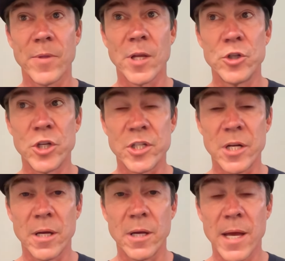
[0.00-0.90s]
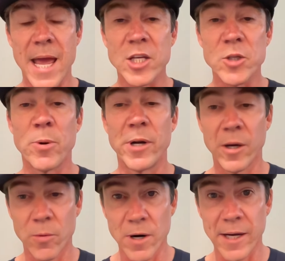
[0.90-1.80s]
just exporting
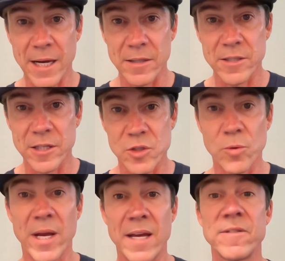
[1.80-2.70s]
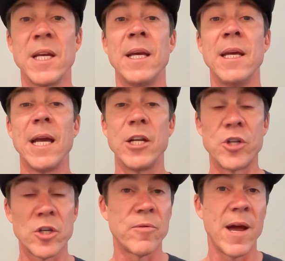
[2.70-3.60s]
a workout to Zwift and
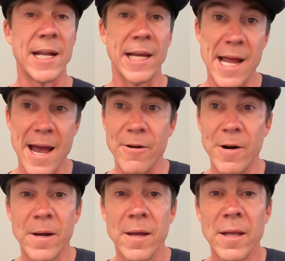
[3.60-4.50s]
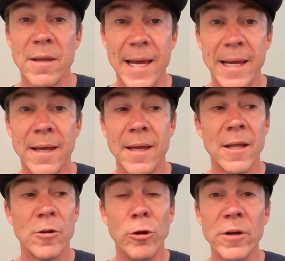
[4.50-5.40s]
just riding an hour. Like,
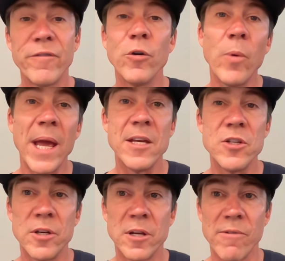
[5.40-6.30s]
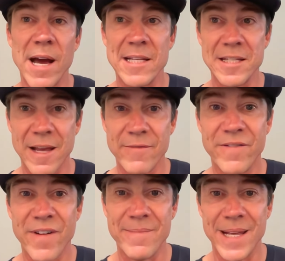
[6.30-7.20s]
look for ways you can ride
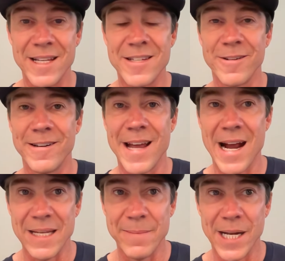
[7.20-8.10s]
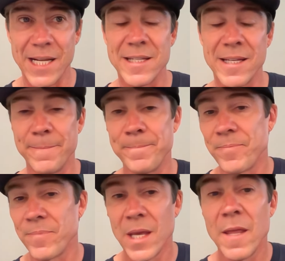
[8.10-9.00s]
75 minutes or 90 minutes. And
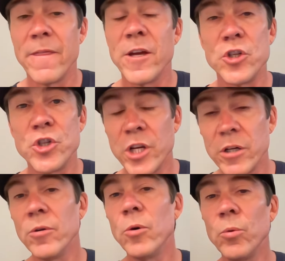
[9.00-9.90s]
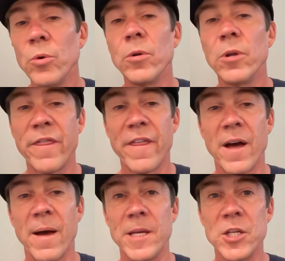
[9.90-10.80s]
the general rule of
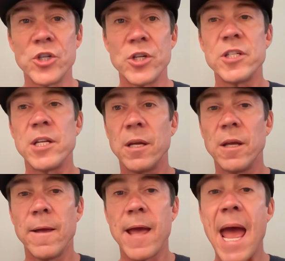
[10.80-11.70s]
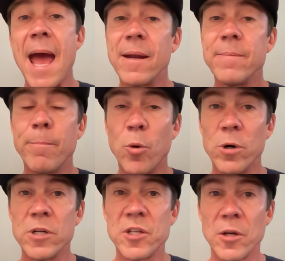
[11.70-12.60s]
thumb is just add
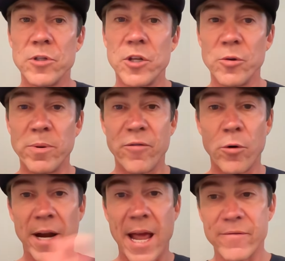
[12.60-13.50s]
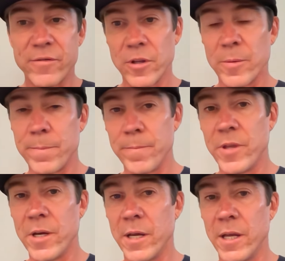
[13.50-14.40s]
more zone 2 before and after
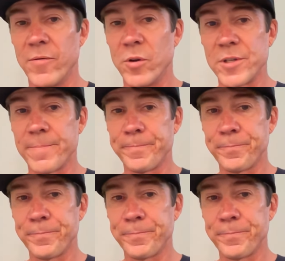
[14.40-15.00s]
the intervals.